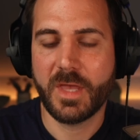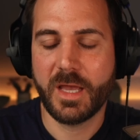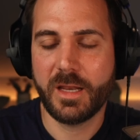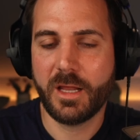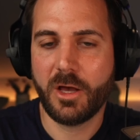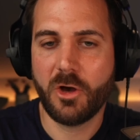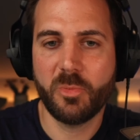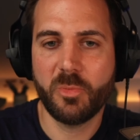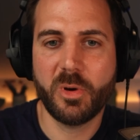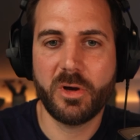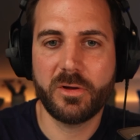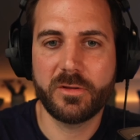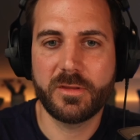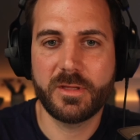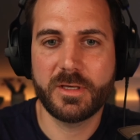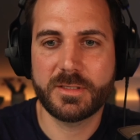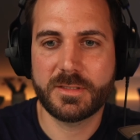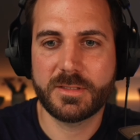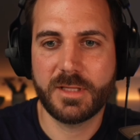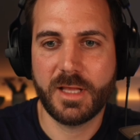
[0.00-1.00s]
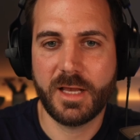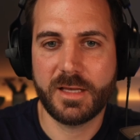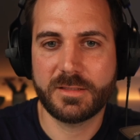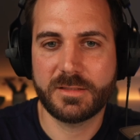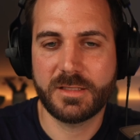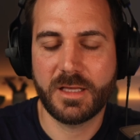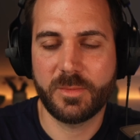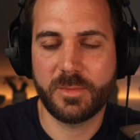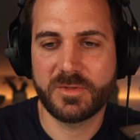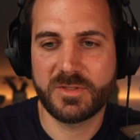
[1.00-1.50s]
And how about this last
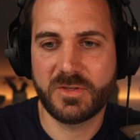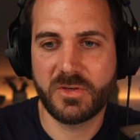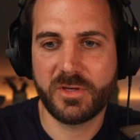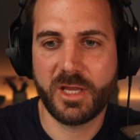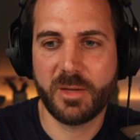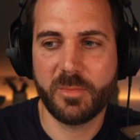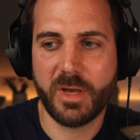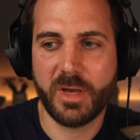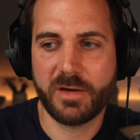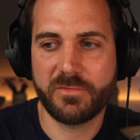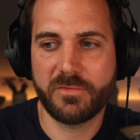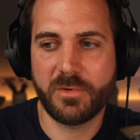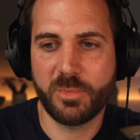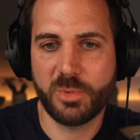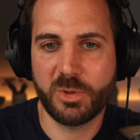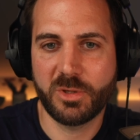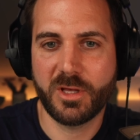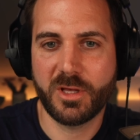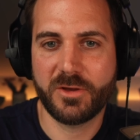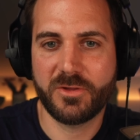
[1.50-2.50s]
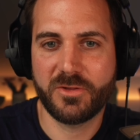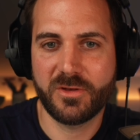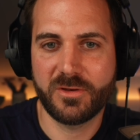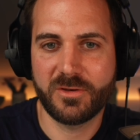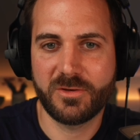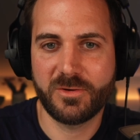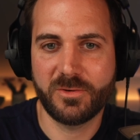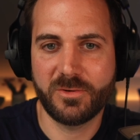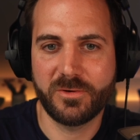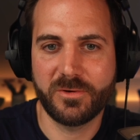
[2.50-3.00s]
step, syncing back from
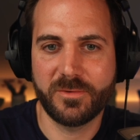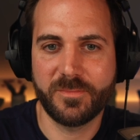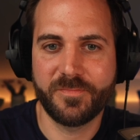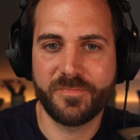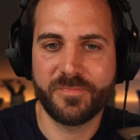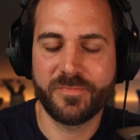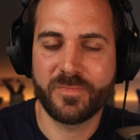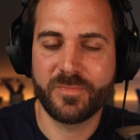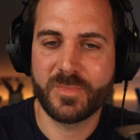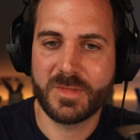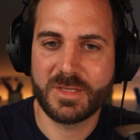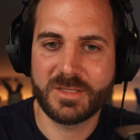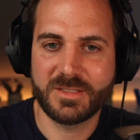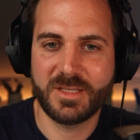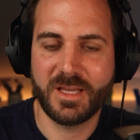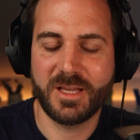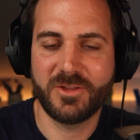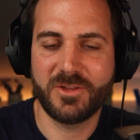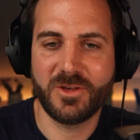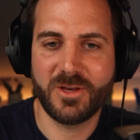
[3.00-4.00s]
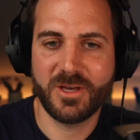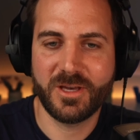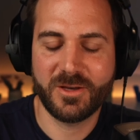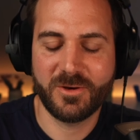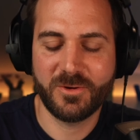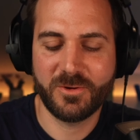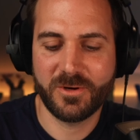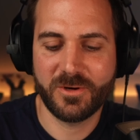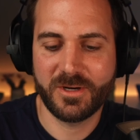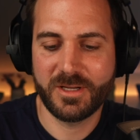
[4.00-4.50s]
production to staging
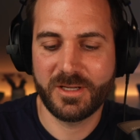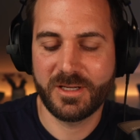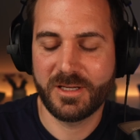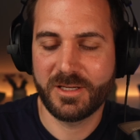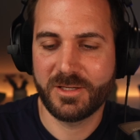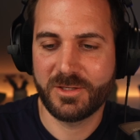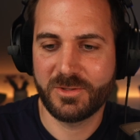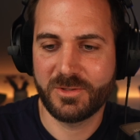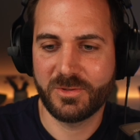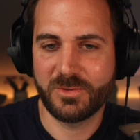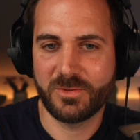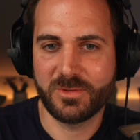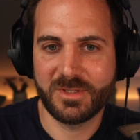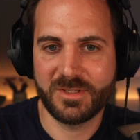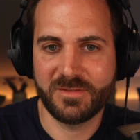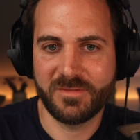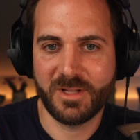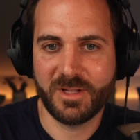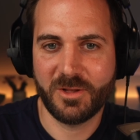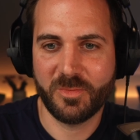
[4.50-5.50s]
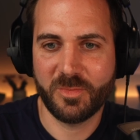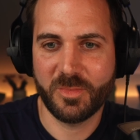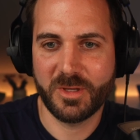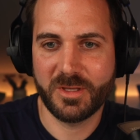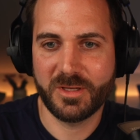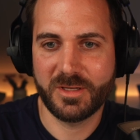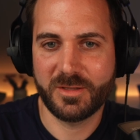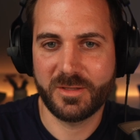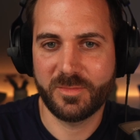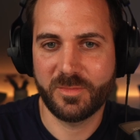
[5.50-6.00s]
or to
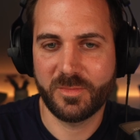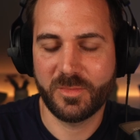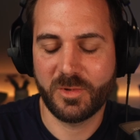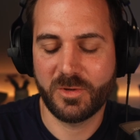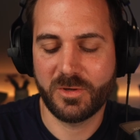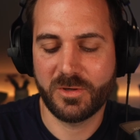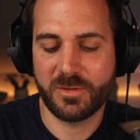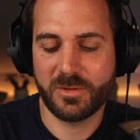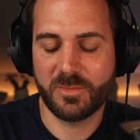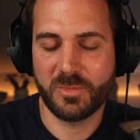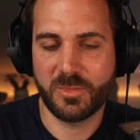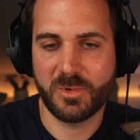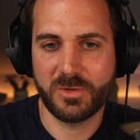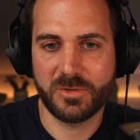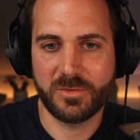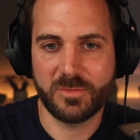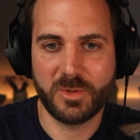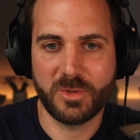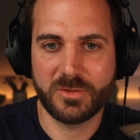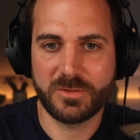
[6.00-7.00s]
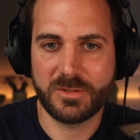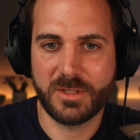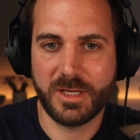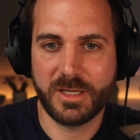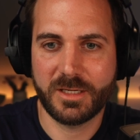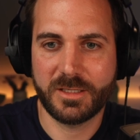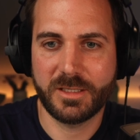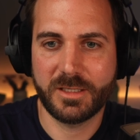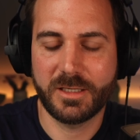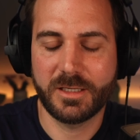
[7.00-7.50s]
development, most
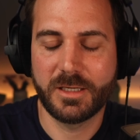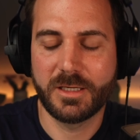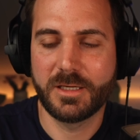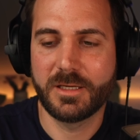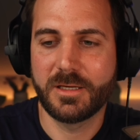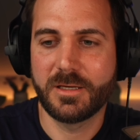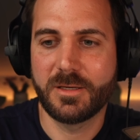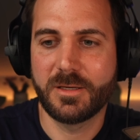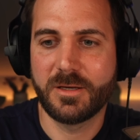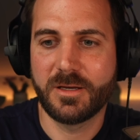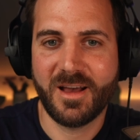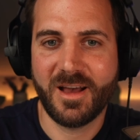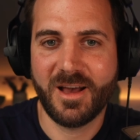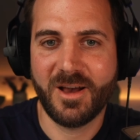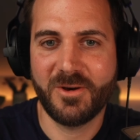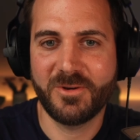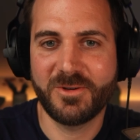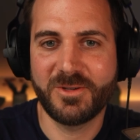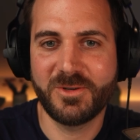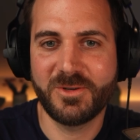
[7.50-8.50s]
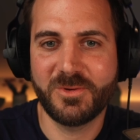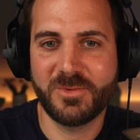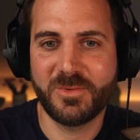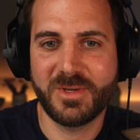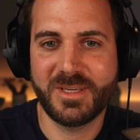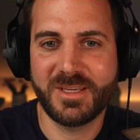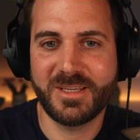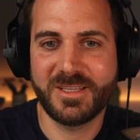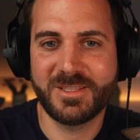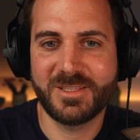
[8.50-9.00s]
likely? How do
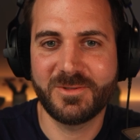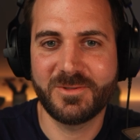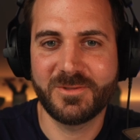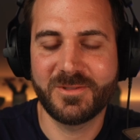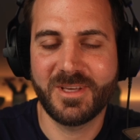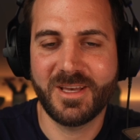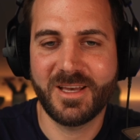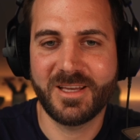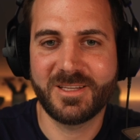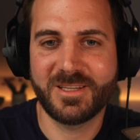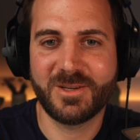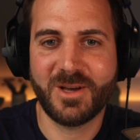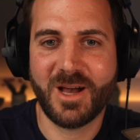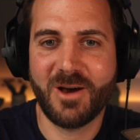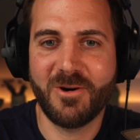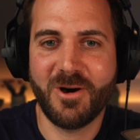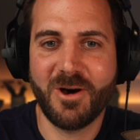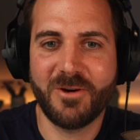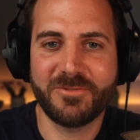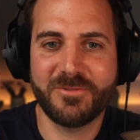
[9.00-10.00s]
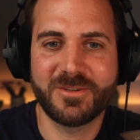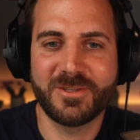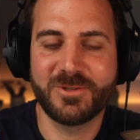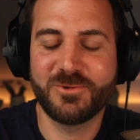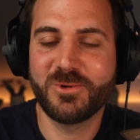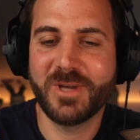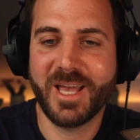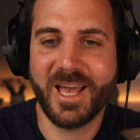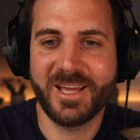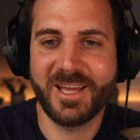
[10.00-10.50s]
we do that? How often?
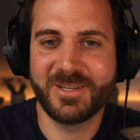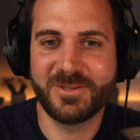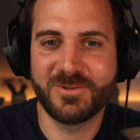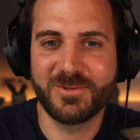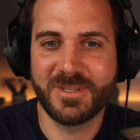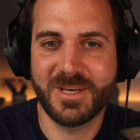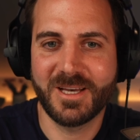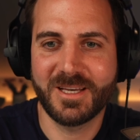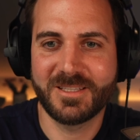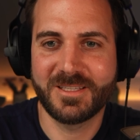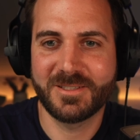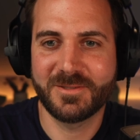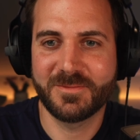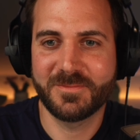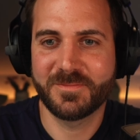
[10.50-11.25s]
Who can do that?